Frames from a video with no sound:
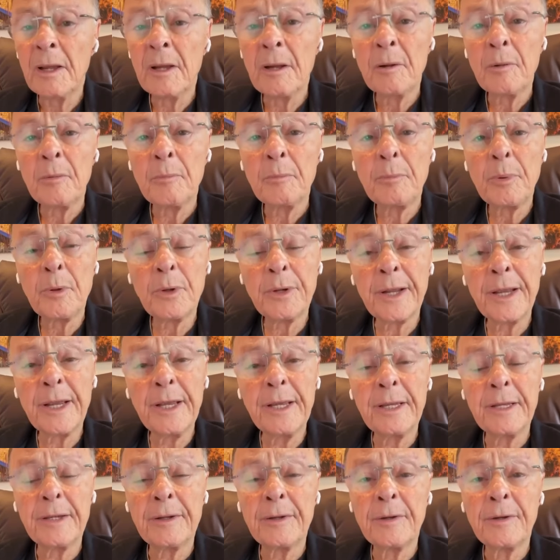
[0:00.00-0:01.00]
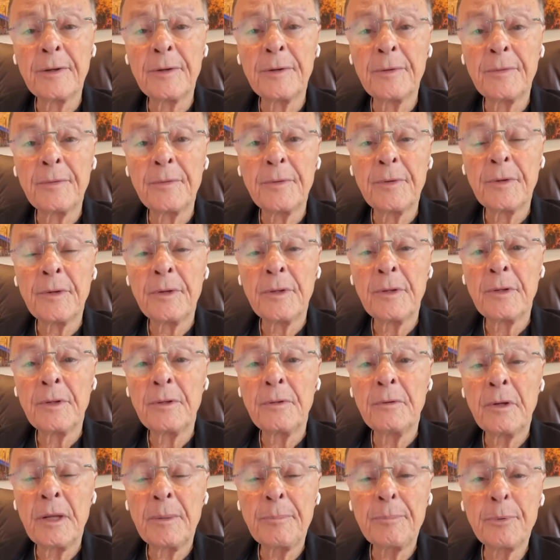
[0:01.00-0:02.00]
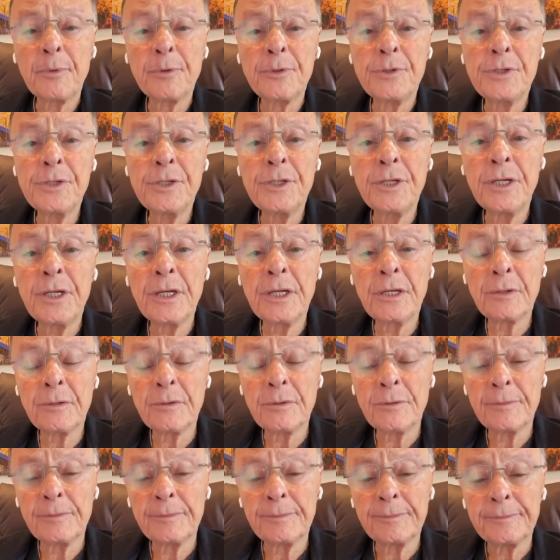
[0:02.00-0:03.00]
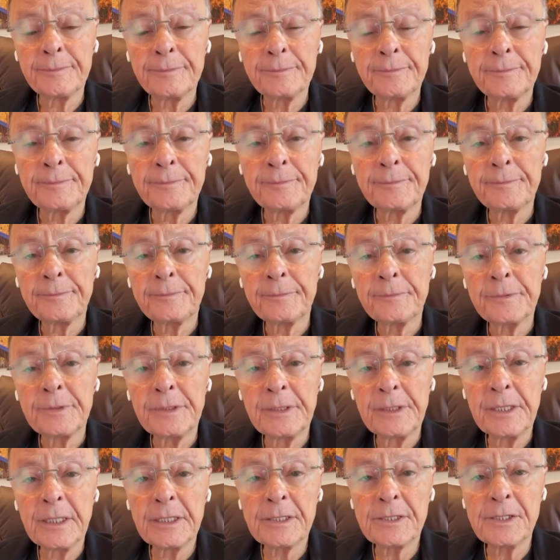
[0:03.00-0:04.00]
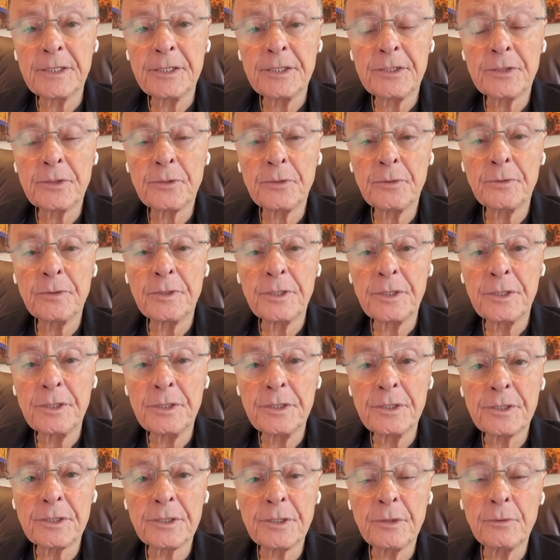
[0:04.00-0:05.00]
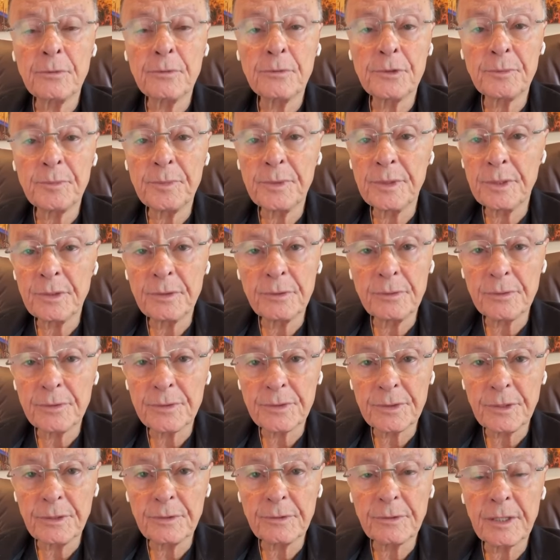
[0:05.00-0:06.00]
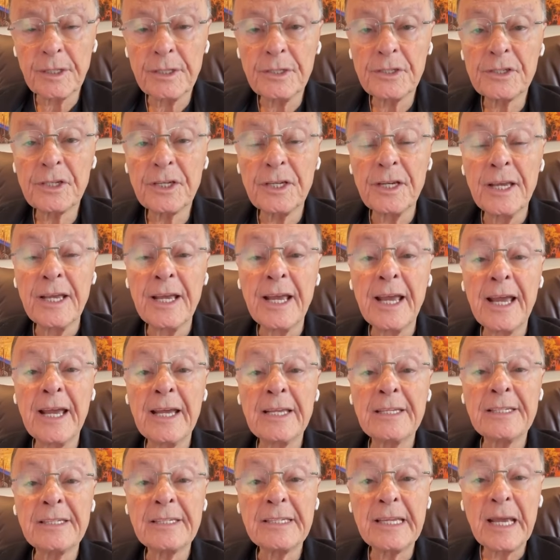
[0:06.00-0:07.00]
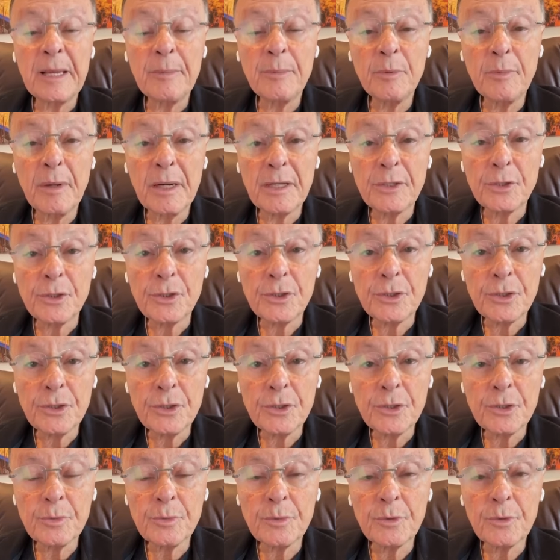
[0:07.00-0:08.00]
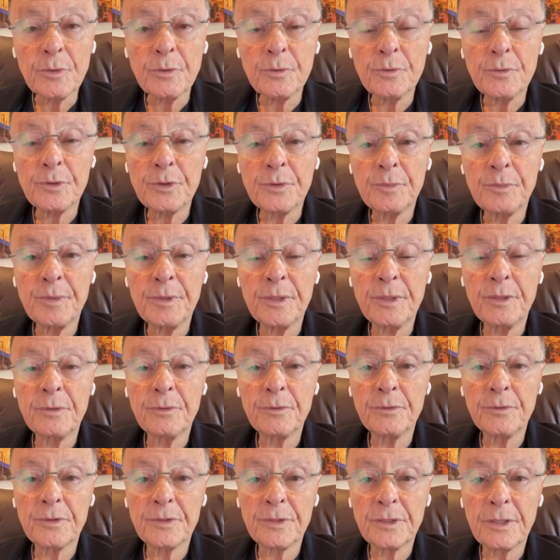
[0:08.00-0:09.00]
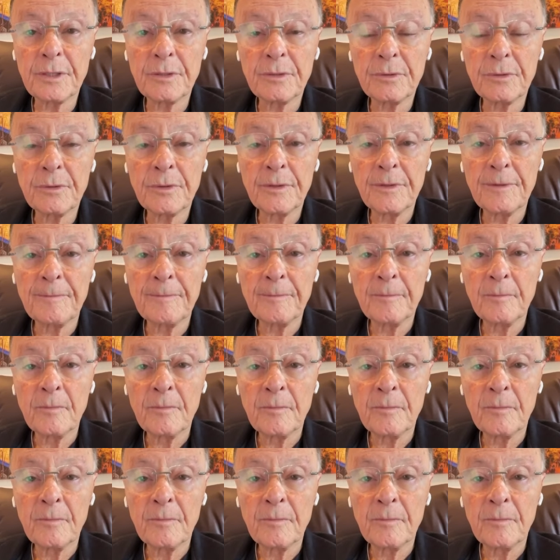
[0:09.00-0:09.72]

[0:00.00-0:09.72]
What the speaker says: for it. However, the Holy Spirit doesn't come through money. We don't conquer the Holy Spirit with money.